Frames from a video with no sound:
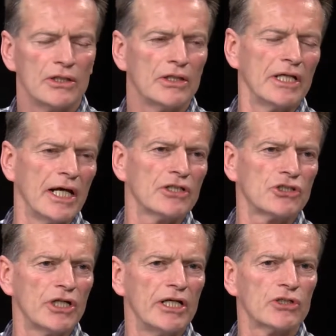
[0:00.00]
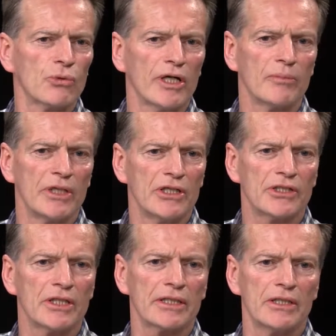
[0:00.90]
It has changed quite a bit. It
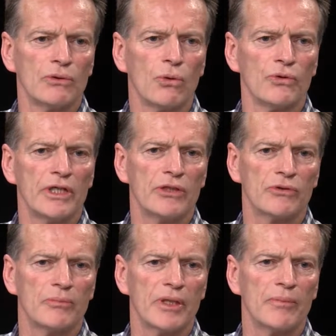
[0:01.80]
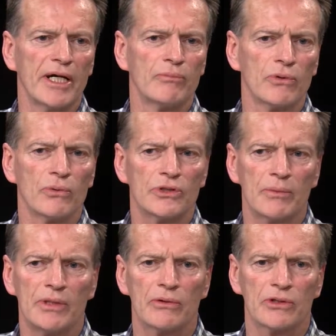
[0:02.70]
isn't like the old days of the big bad Bruins.
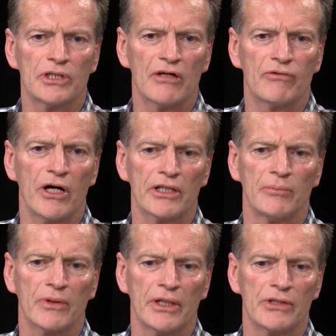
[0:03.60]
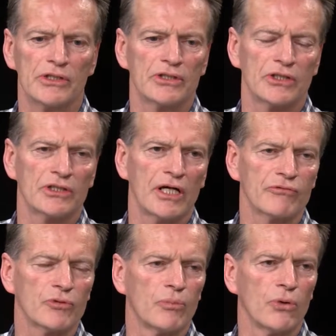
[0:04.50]
I mean, there are tough hockey players, and it's a
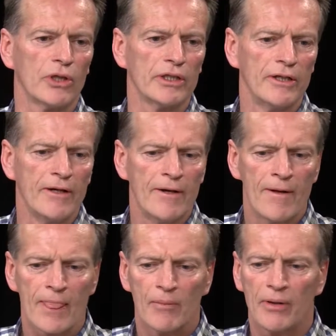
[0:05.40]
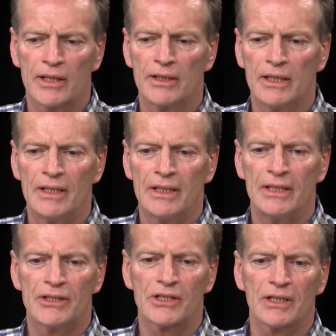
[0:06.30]
tough sport, but
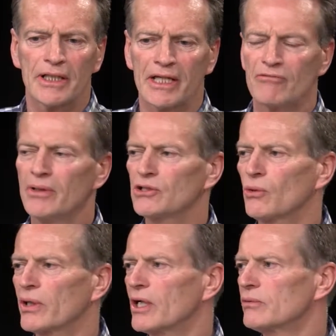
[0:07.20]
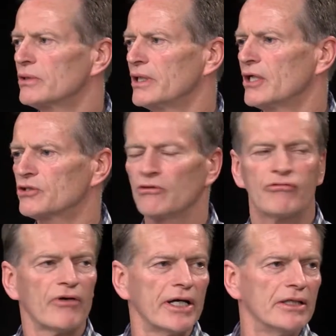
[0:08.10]
it isn't like everybody's going out on the ice to
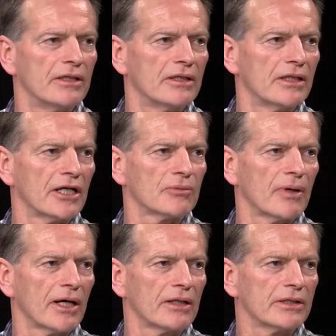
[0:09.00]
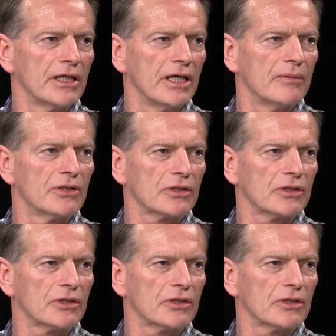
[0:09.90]
fight, and that's part of the game.